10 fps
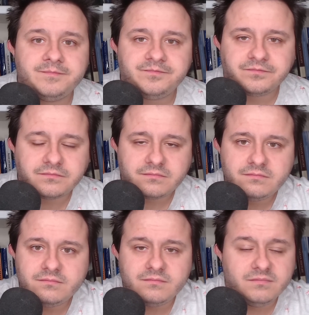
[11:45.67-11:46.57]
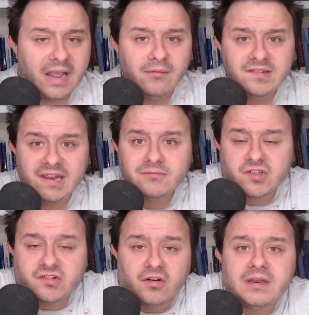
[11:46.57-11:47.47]
We- that was him
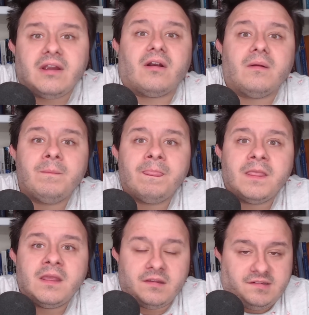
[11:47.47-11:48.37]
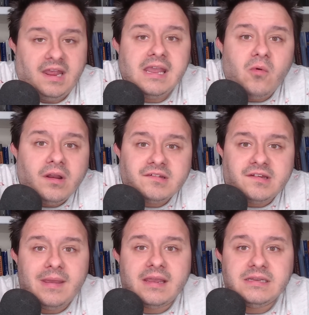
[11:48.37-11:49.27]
just earlier saying he wants
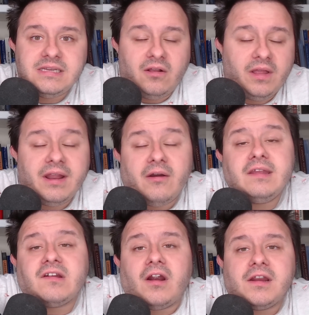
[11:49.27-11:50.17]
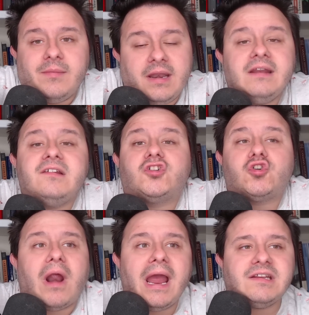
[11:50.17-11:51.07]
to make a deal. And now his argument, and he's
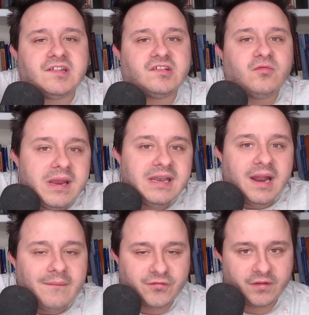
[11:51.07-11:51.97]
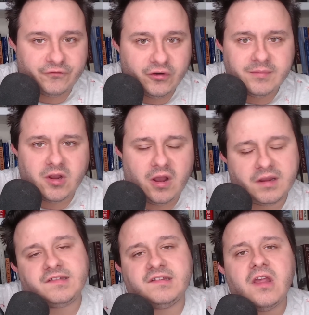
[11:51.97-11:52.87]
trying to sweeten it up for the Freedom
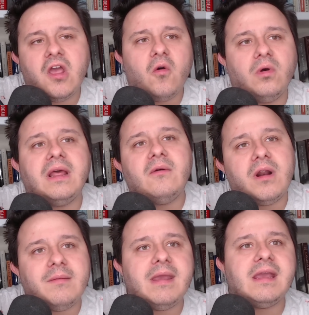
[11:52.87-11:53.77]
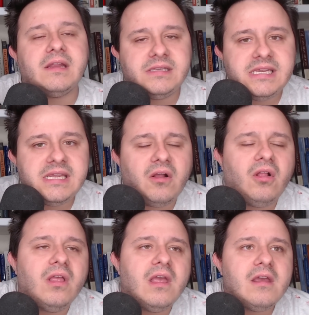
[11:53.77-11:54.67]
Caucus, is well, I want to make a
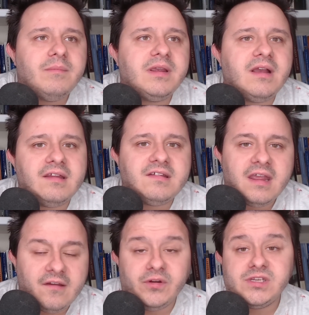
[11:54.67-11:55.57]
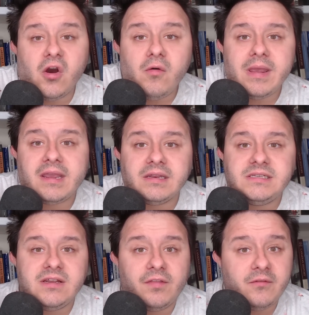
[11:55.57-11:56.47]
deal because if we don't make a
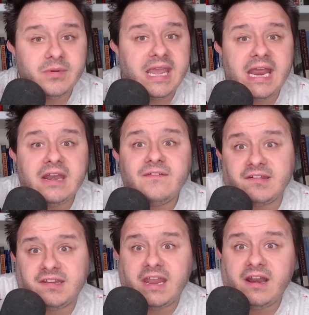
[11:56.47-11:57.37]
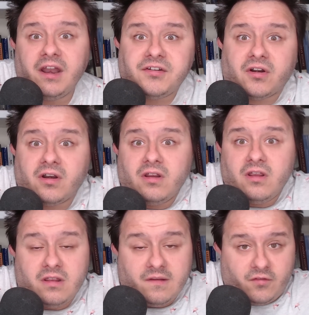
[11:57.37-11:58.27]
deal, then we can't investigate Hunter.
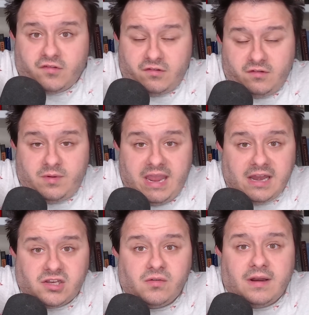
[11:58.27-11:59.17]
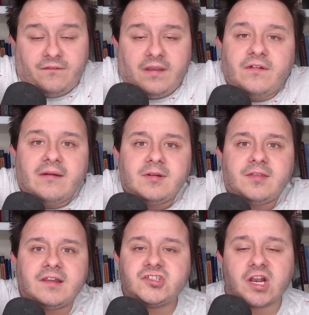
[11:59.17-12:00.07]
There's you can't do it if, if
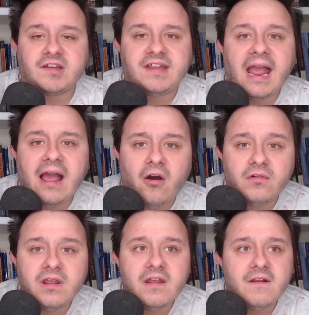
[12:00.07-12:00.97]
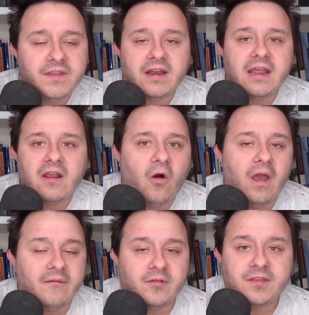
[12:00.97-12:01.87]
everything shuts down, then like
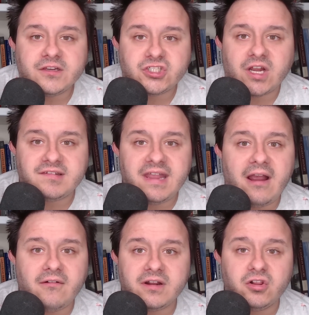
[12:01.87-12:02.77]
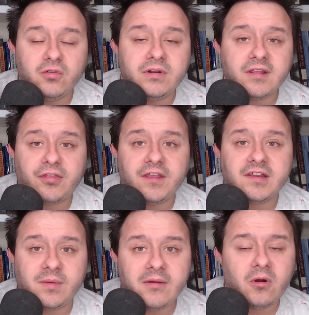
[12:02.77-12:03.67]
everything shuts down, including the things we